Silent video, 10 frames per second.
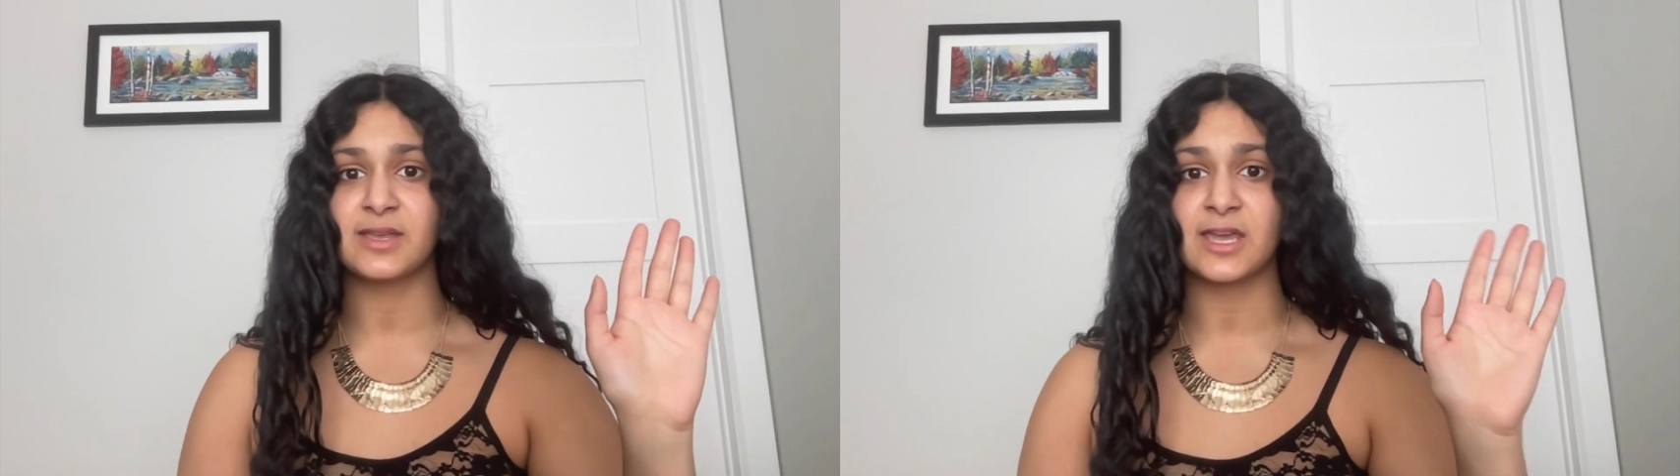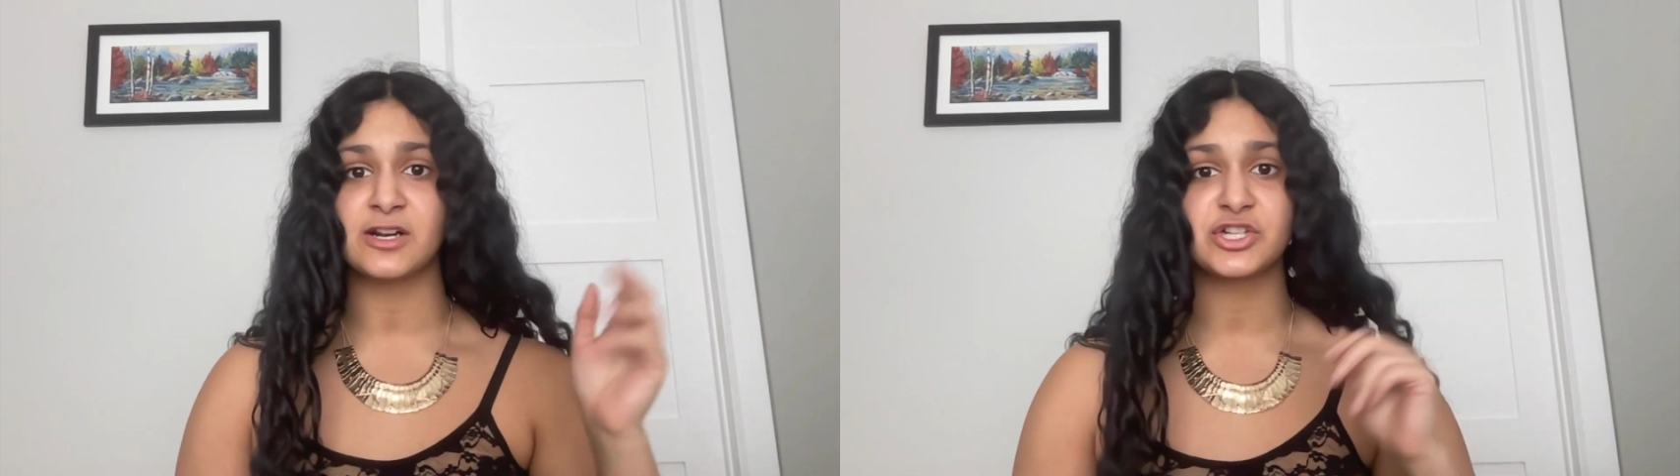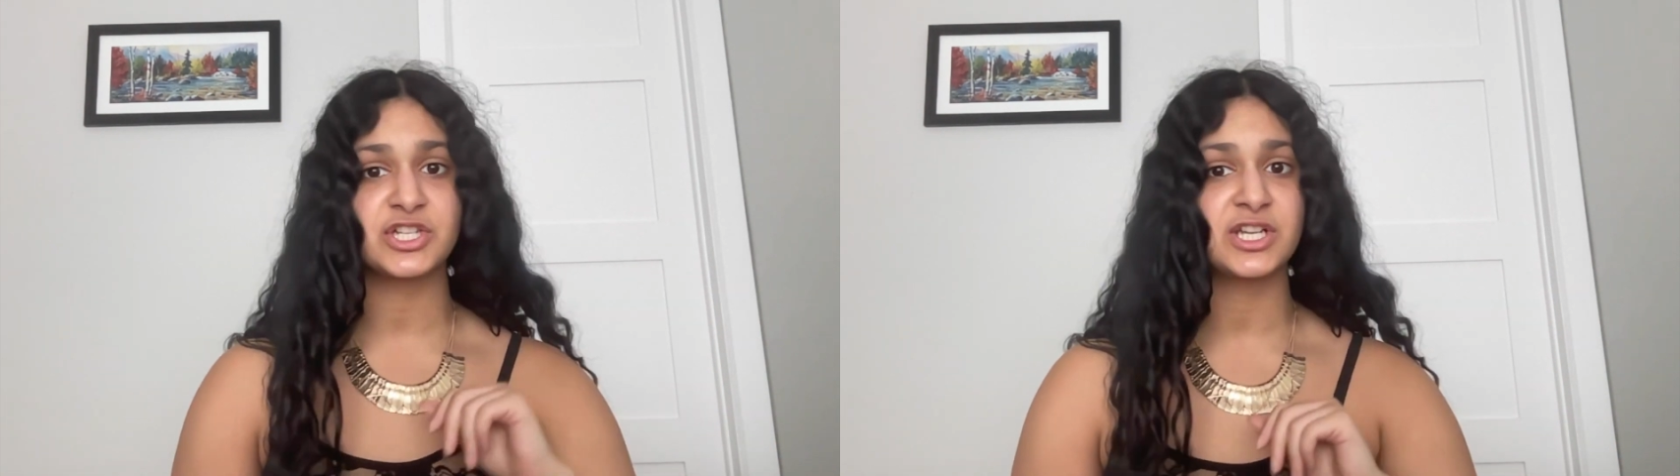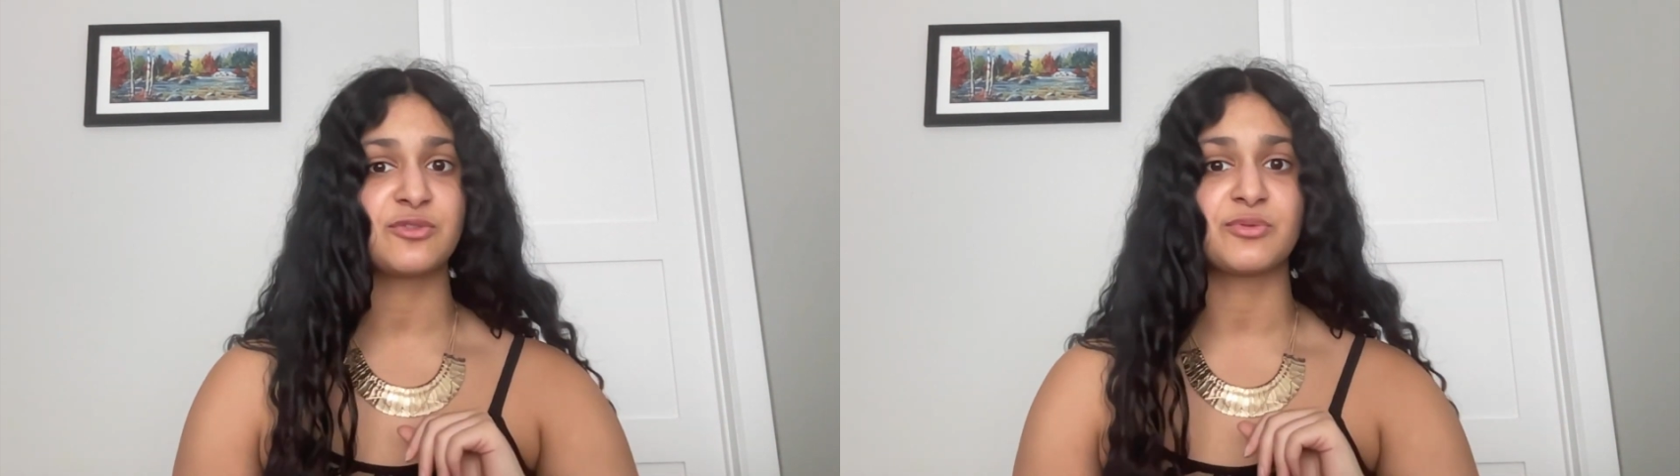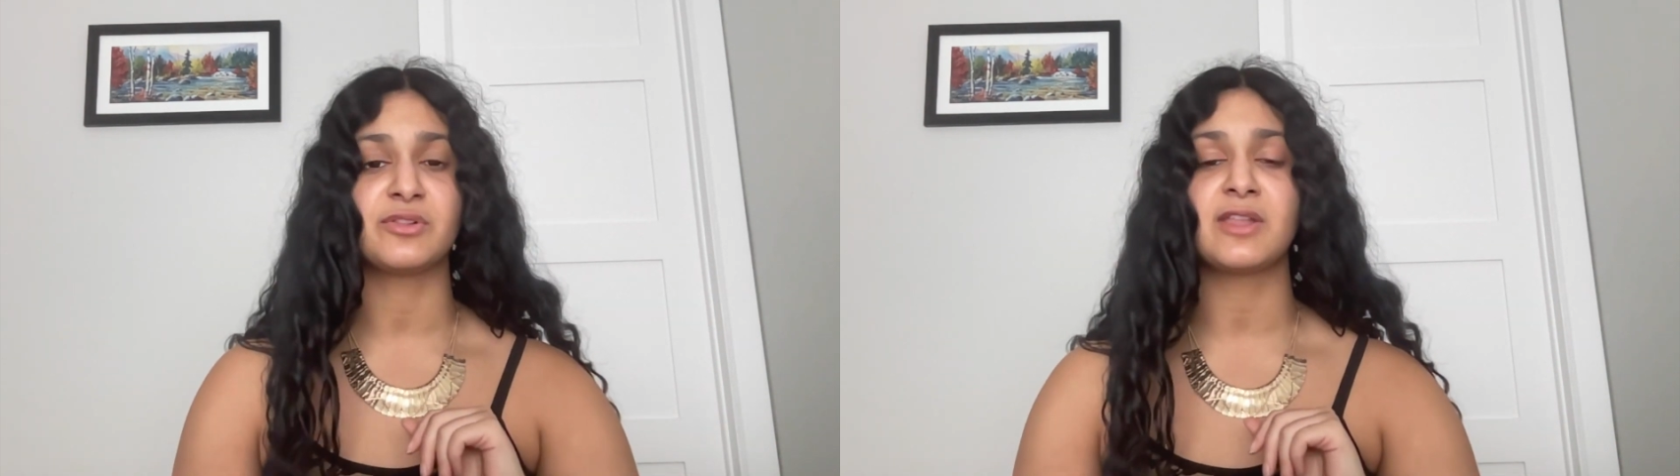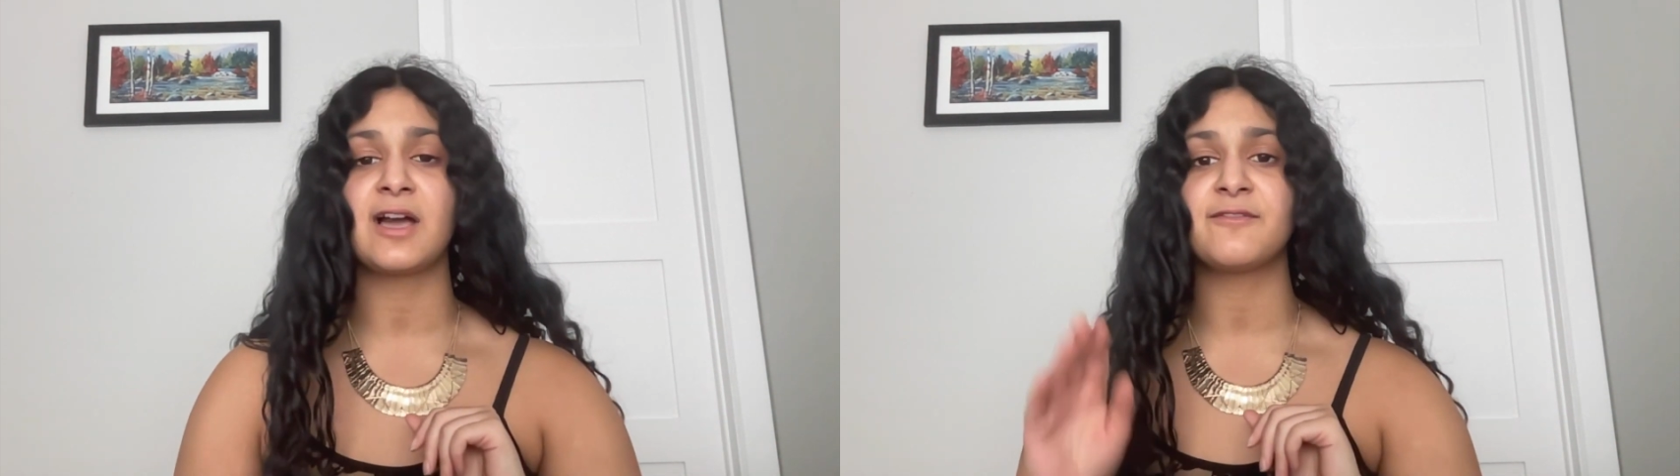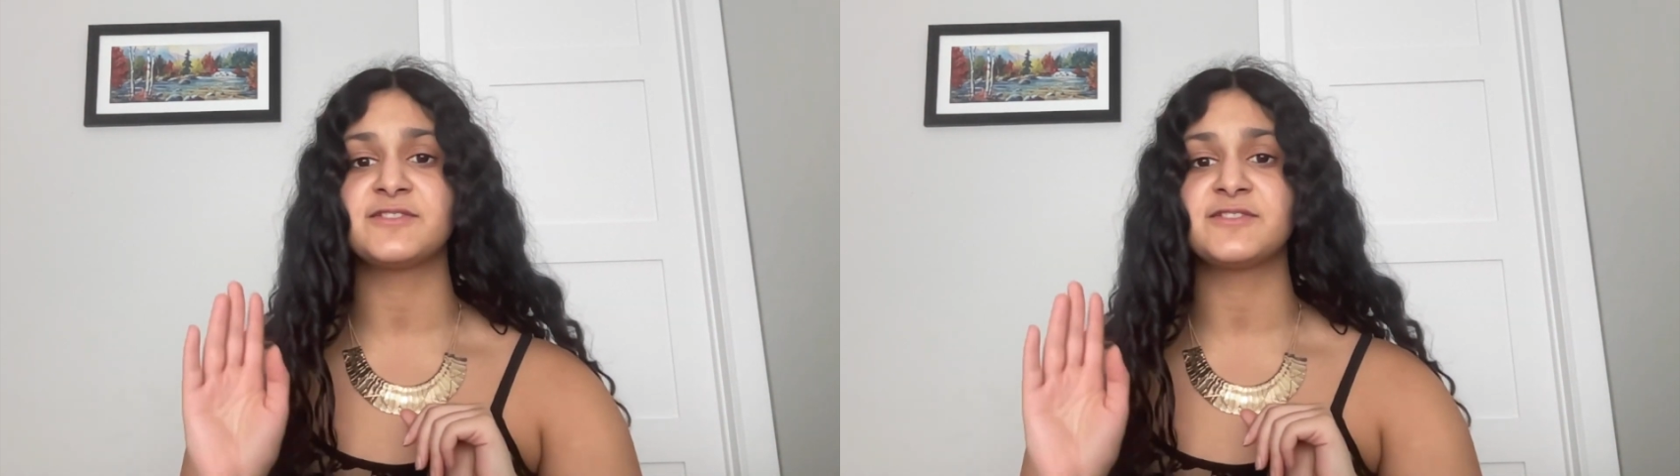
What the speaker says: energy through the left,